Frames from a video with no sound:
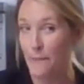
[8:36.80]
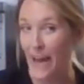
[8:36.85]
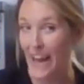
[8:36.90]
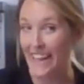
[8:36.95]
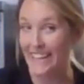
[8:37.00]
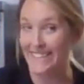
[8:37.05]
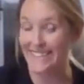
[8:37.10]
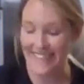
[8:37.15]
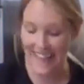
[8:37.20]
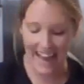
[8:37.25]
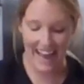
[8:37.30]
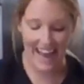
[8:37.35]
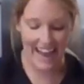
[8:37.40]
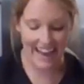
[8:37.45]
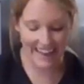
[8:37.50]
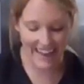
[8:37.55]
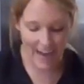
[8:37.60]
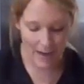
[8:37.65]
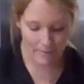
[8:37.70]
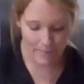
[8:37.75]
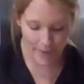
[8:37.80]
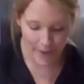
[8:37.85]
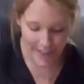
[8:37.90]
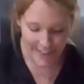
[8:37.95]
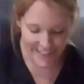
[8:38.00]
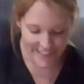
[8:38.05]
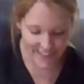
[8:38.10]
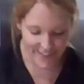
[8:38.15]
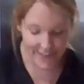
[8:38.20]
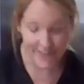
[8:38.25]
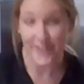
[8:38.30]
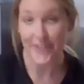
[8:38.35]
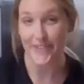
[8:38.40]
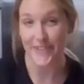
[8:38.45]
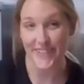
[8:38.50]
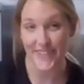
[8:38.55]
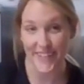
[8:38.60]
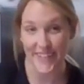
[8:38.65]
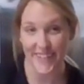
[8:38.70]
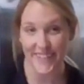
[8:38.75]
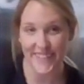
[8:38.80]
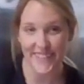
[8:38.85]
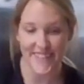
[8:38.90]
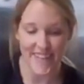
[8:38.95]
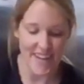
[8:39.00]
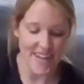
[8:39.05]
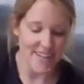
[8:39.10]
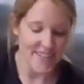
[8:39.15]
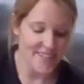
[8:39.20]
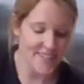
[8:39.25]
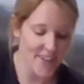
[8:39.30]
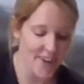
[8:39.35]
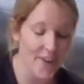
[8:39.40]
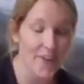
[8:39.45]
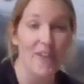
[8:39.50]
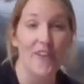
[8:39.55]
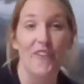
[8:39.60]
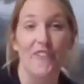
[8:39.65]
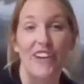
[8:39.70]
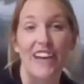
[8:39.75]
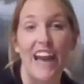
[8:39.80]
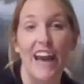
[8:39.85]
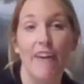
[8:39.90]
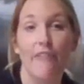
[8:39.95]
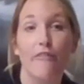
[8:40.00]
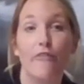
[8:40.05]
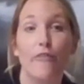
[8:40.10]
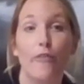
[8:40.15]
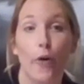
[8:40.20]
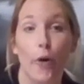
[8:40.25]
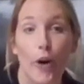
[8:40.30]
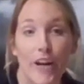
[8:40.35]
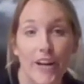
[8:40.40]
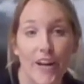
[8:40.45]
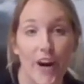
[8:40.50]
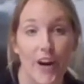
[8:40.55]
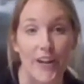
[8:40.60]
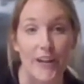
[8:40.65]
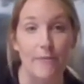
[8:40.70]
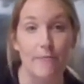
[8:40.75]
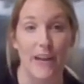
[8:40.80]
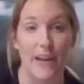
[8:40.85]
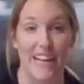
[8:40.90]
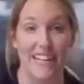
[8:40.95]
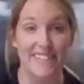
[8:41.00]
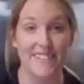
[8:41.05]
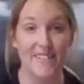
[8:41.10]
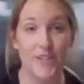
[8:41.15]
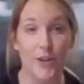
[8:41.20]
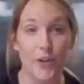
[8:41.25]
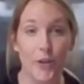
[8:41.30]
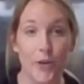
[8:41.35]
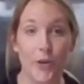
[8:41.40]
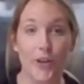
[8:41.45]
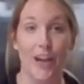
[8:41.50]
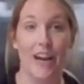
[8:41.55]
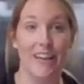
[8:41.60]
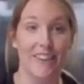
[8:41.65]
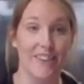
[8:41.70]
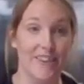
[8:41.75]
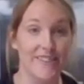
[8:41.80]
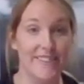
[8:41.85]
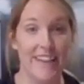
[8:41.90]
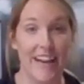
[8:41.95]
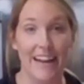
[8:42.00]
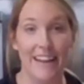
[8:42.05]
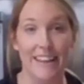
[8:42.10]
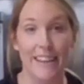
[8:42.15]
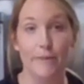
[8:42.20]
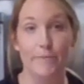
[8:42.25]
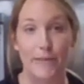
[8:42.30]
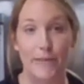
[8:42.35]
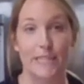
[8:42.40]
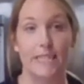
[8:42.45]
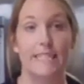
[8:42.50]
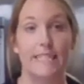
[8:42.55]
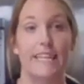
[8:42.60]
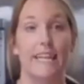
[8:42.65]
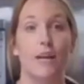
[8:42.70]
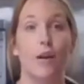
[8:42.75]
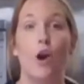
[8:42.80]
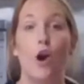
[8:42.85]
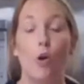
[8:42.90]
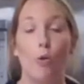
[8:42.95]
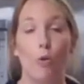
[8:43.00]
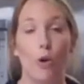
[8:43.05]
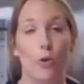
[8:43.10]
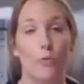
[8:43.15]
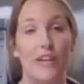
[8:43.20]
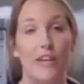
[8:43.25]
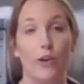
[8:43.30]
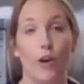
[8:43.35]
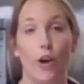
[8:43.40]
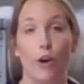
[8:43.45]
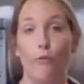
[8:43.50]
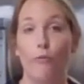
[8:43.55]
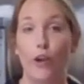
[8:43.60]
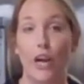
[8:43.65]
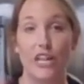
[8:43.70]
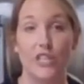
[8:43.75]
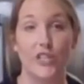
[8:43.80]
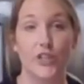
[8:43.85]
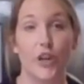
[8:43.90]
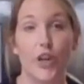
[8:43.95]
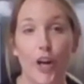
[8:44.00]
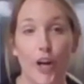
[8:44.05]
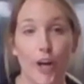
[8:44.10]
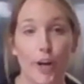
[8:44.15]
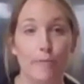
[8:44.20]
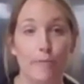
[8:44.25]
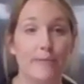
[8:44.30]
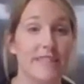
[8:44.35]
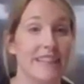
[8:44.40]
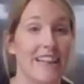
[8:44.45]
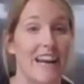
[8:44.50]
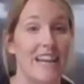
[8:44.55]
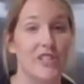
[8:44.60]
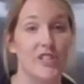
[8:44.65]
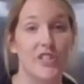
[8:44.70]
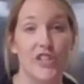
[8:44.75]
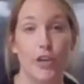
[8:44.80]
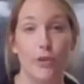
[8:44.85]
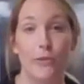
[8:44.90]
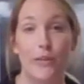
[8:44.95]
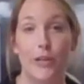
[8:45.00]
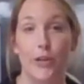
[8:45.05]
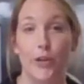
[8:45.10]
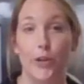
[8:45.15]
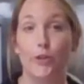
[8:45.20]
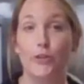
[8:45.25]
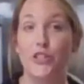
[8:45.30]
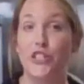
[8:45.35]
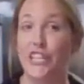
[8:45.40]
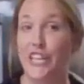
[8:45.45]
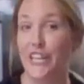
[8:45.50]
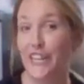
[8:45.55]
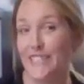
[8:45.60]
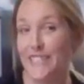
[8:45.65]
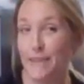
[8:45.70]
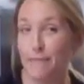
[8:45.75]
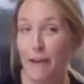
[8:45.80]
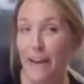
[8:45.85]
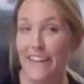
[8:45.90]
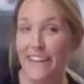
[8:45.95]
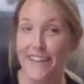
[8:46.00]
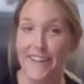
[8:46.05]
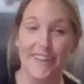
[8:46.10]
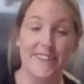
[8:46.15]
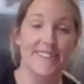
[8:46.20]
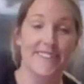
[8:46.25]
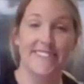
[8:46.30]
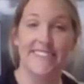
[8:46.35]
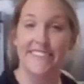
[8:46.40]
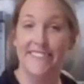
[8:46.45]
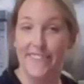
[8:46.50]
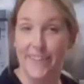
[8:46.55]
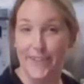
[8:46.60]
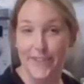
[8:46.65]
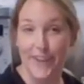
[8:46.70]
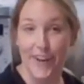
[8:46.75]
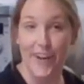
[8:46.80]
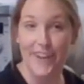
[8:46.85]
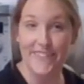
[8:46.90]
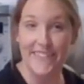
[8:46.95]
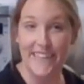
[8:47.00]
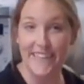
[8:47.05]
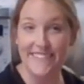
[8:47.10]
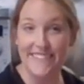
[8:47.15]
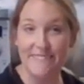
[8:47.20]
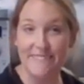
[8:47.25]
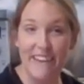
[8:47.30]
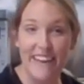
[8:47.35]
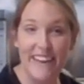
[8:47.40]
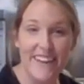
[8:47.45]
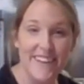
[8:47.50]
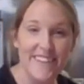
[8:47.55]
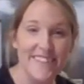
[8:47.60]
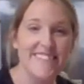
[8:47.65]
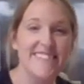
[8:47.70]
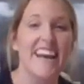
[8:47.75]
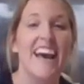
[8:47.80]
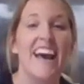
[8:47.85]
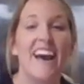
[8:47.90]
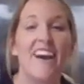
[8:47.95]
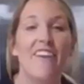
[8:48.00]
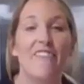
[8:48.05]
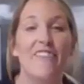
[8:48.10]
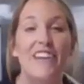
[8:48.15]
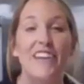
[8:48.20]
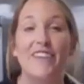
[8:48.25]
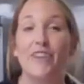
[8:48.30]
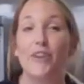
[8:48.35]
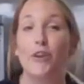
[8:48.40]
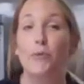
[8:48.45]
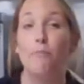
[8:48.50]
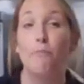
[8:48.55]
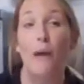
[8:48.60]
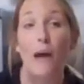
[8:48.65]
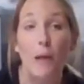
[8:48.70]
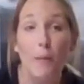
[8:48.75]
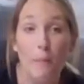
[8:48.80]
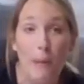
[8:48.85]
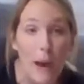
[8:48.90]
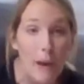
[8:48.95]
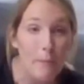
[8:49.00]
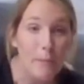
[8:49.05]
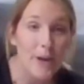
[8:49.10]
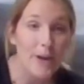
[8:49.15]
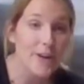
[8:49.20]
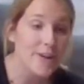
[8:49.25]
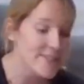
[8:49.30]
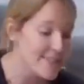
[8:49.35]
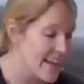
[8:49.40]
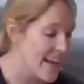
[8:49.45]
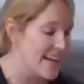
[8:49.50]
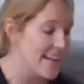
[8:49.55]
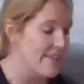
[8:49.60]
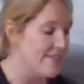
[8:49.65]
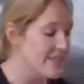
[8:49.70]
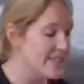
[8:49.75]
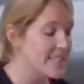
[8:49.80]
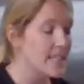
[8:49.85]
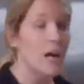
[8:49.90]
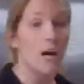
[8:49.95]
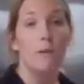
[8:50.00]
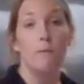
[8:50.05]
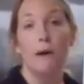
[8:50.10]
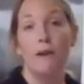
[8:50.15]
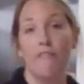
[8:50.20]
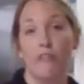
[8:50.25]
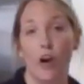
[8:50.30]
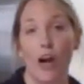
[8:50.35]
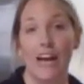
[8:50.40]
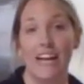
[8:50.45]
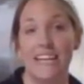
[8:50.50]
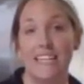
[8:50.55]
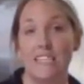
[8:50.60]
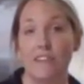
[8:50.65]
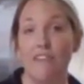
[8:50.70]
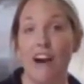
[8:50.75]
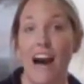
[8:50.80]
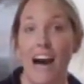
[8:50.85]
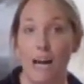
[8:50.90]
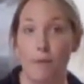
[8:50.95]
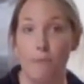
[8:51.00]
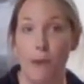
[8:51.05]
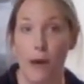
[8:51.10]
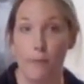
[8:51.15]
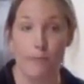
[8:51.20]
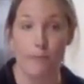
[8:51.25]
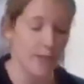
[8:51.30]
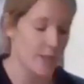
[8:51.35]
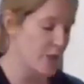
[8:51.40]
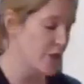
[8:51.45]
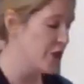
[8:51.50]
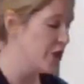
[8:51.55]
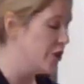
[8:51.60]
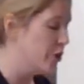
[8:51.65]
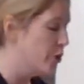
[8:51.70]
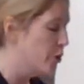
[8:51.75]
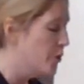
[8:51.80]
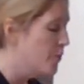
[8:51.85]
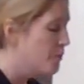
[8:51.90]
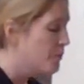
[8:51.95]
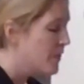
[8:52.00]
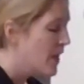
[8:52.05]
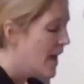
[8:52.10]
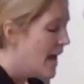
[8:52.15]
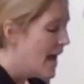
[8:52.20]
beds at Operation Food Search? So we have 4 garden beds, 2 on either side of the building, where we grow fresh herbs. Last year we grew cherry tomatoes. Those are our cherry tomatoes. We grew bell peppers and even some varieties of hot peppers too.